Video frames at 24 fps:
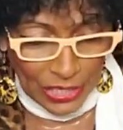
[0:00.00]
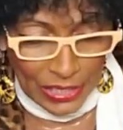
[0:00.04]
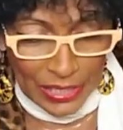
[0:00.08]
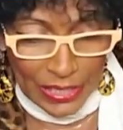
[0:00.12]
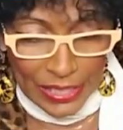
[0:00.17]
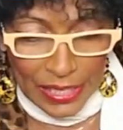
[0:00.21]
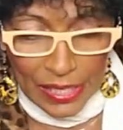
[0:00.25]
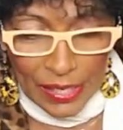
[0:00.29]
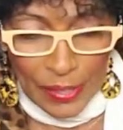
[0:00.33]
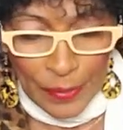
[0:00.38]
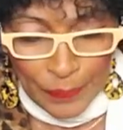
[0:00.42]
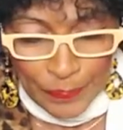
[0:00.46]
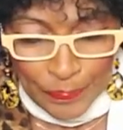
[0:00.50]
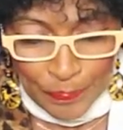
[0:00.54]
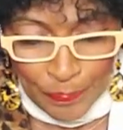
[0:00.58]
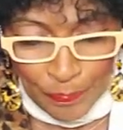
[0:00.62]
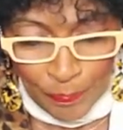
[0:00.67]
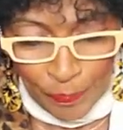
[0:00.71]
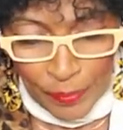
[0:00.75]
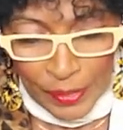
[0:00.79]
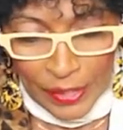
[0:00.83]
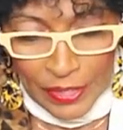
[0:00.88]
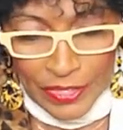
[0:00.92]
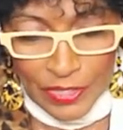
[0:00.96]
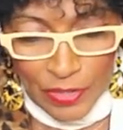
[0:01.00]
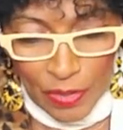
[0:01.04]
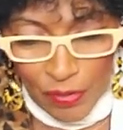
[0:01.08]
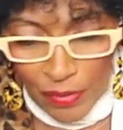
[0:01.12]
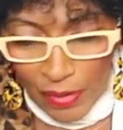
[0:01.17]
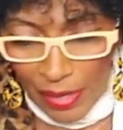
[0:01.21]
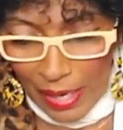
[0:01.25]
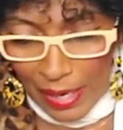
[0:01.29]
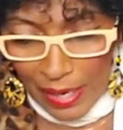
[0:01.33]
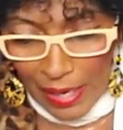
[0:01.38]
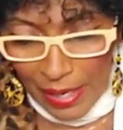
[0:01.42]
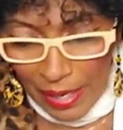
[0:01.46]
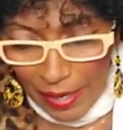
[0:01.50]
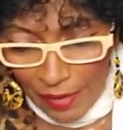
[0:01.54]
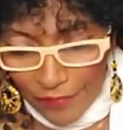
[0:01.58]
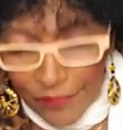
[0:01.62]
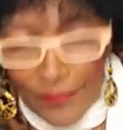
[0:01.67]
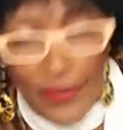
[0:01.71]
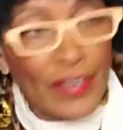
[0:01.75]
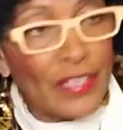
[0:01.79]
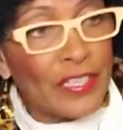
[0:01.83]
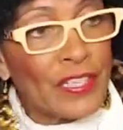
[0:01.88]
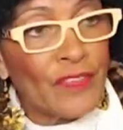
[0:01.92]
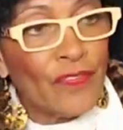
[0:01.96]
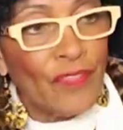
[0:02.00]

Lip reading: here. So, first of